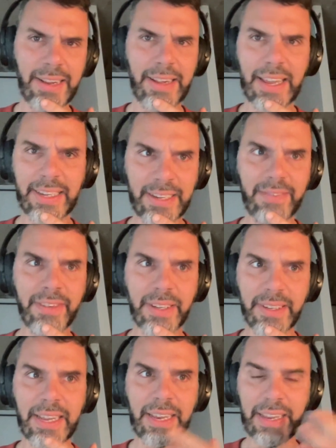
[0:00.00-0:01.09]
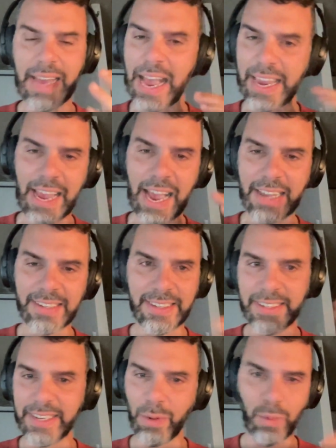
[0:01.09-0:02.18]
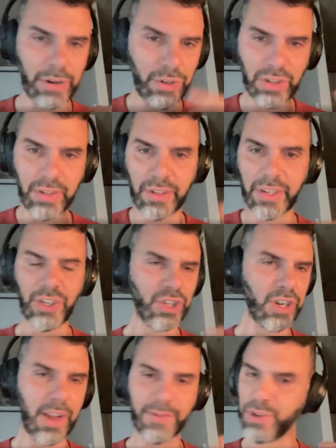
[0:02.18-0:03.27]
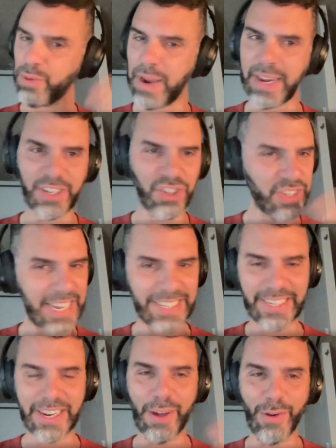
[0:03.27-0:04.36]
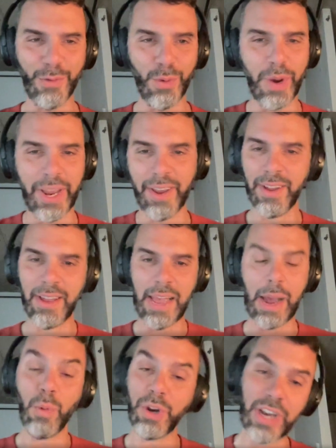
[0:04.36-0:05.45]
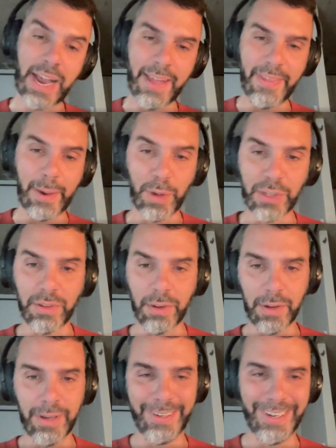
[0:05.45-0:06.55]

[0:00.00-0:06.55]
Like Stephen is like, he has this thing where he just loves to write. He just gets it out of the way. I wish I had that muscle.